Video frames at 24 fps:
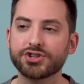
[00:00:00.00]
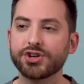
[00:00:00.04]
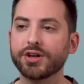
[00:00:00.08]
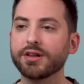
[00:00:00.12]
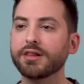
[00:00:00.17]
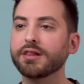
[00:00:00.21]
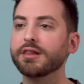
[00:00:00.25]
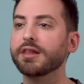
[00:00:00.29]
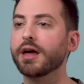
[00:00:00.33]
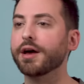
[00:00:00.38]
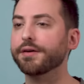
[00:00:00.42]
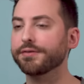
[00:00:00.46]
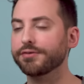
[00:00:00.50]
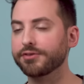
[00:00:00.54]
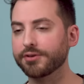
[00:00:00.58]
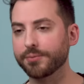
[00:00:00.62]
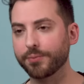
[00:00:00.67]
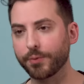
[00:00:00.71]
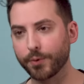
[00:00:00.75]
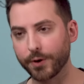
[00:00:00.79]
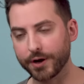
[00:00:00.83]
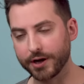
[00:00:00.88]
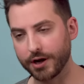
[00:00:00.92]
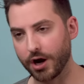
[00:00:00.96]
She loves
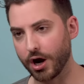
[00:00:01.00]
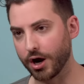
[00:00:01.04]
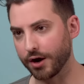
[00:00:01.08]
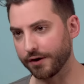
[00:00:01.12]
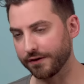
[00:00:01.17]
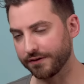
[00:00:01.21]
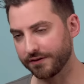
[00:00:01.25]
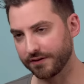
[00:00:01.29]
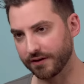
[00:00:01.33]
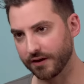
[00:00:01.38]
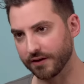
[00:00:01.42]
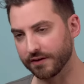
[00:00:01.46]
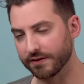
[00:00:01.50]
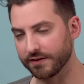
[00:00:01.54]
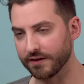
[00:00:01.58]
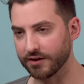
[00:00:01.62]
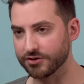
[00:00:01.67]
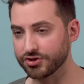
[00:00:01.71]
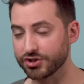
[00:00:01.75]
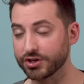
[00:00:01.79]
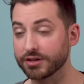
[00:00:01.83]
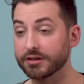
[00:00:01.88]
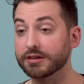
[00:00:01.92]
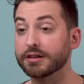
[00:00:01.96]
supporting artisans,
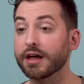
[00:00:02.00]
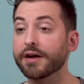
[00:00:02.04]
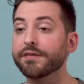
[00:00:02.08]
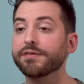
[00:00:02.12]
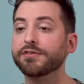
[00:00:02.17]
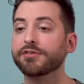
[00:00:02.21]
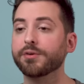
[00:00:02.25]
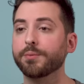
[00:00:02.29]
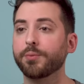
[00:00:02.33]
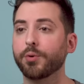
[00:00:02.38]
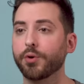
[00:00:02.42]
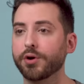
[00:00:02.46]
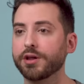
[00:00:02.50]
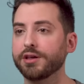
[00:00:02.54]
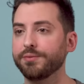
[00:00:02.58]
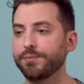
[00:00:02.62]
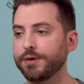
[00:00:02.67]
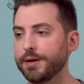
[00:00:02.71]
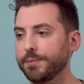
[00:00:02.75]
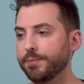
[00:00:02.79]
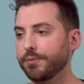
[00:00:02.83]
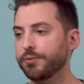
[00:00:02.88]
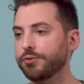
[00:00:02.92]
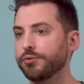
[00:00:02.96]
and she loves supporting
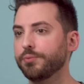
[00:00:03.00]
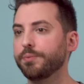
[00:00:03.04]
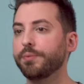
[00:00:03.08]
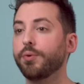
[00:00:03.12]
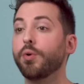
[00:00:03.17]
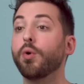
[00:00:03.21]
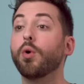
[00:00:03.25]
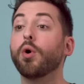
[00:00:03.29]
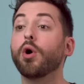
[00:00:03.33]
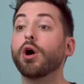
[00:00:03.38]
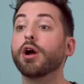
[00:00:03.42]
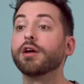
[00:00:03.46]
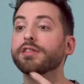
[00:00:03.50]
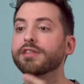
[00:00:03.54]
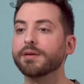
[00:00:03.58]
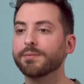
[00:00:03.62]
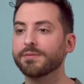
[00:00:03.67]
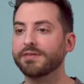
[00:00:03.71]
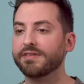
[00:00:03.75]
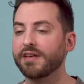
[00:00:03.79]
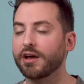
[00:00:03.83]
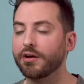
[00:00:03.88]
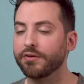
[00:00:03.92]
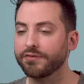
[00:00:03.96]
people who pour
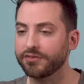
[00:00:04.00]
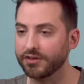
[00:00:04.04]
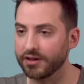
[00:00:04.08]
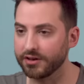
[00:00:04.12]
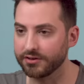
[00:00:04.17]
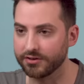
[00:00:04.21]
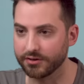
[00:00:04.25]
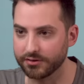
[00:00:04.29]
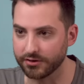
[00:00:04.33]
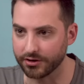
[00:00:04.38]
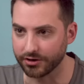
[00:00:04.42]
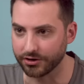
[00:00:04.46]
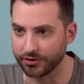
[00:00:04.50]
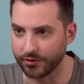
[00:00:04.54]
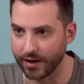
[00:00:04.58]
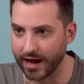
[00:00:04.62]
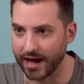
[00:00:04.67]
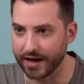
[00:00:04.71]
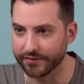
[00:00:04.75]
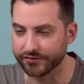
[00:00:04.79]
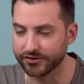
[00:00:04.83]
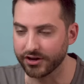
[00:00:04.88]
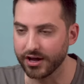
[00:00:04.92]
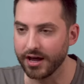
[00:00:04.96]
themselves into their
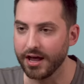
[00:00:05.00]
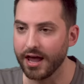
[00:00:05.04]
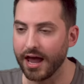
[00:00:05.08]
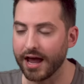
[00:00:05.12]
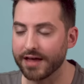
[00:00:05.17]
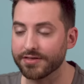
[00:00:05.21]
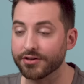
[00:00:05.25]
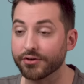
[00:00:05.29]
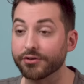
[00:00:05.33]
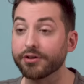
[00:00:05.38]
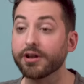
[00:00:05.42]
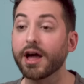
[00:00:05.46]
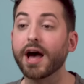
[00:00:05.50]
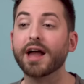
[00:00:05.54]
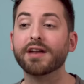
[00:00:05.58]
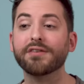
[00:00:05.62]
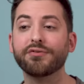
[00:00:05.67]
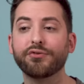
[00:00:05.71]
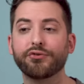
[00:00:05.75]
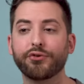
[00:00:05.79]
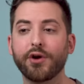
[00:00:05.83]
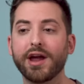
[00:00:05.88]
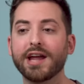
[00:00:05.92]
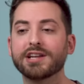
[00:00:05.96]
craft, and they're not
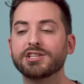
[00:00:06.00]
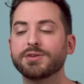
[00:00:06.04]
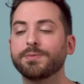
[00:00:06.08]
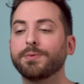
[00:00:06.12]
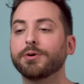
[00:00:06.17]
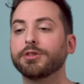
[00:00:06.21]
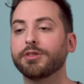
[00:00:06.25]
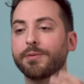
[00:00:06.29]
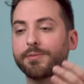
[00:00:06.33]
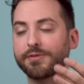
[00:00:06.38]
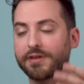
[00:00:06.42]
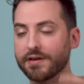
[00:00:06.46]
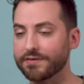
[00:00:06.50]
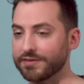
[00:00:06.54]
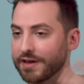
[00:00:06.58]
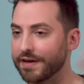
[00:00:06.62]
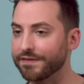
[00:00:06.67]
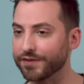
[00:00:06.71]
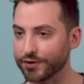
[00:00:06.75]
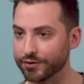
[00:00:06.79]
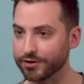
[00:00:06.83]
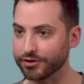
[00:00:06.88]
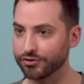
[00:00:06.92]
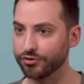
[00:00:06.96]
afraid to put themselves
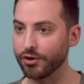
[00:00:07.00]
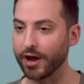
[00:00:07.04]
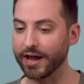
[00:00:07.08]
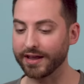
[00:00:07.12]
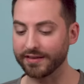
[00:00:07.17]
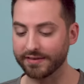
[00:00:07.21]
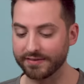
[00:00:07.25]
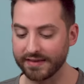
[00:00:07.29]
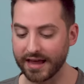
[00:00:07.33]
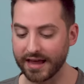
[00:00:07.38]
out there to try and